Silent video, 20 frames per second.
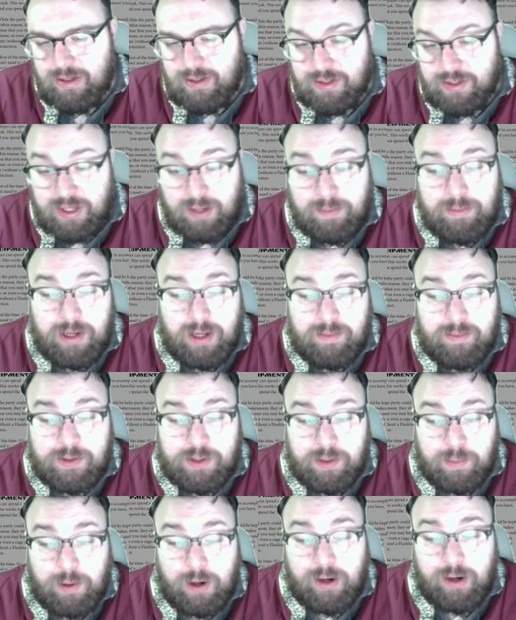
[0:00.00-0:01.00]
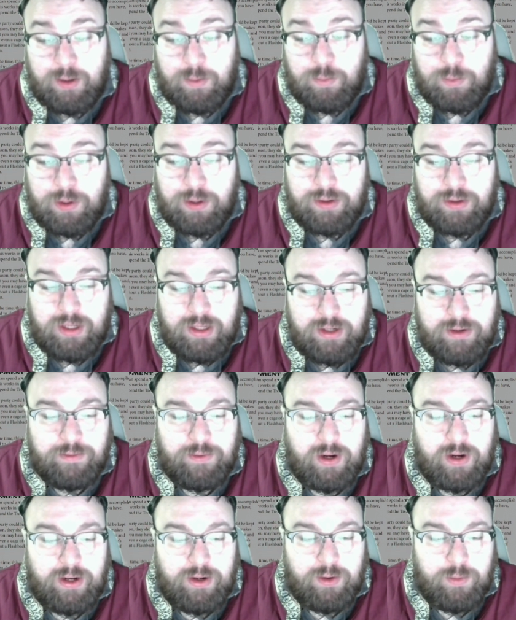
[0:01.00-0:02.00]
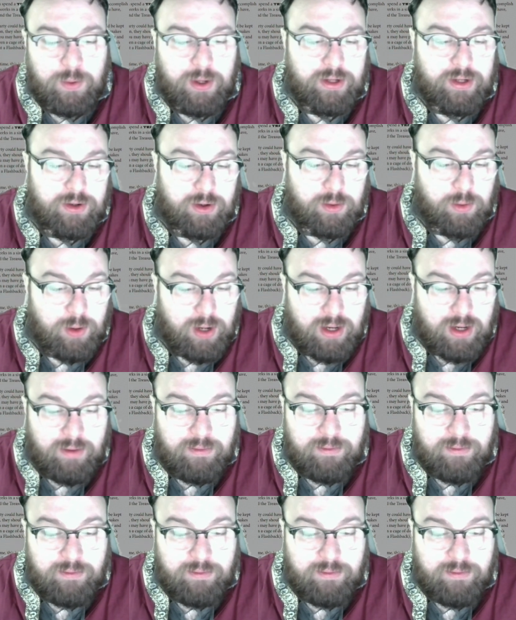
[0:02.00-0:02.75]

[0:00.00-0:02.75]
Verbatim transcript: Sometimes the party will need to find a way to create